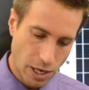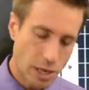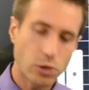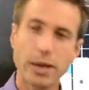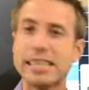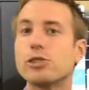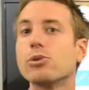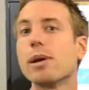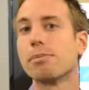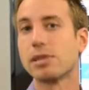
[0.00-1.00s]
So I need two
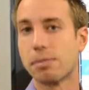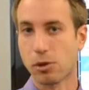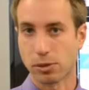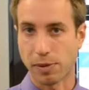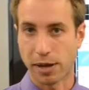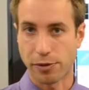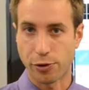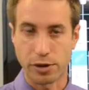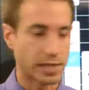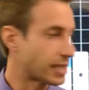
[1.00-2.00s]
numbers that multiply to
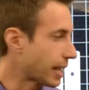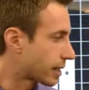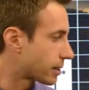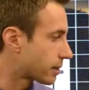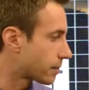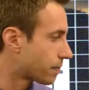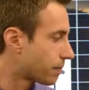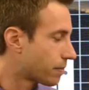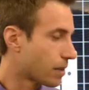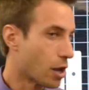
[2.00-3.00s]
36.
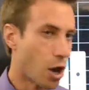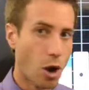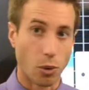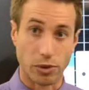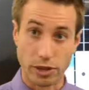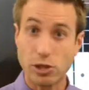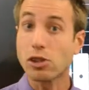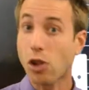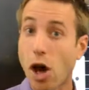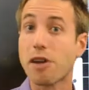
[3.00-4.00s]
Well, there's a
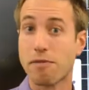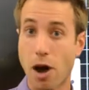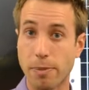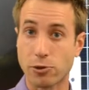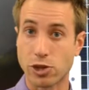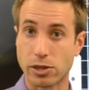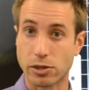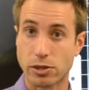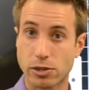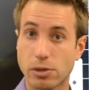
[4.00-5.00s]
lot of
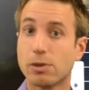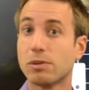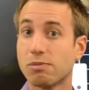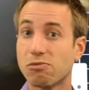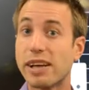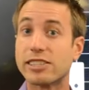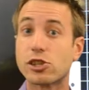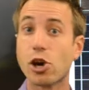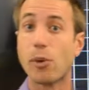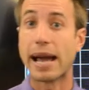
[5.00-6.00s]
options. Let's
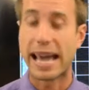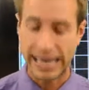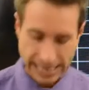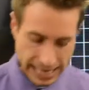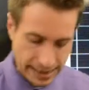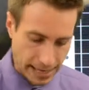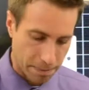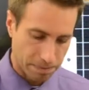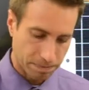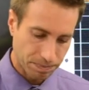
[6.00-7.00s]
go ahead and get them.
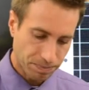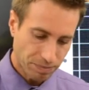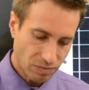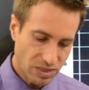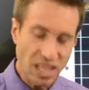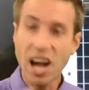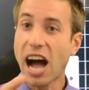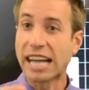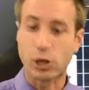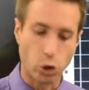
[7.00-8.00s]

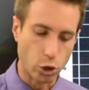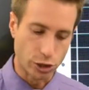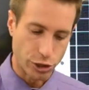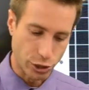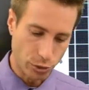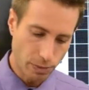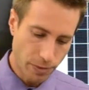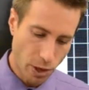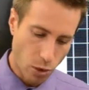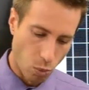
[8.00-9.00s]
I could do
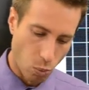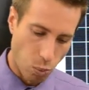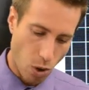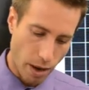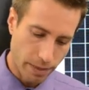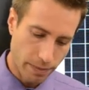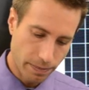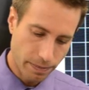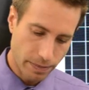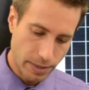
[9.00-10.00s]
1
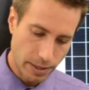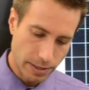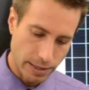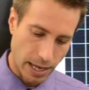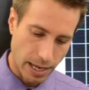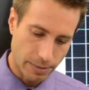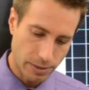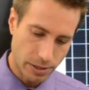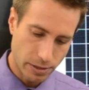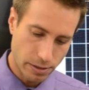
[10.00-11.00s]

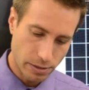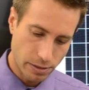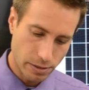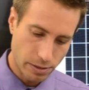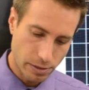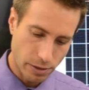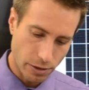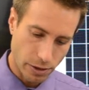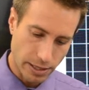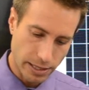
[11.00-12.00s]
times
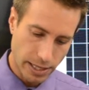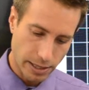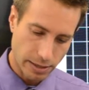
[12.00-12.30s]
36.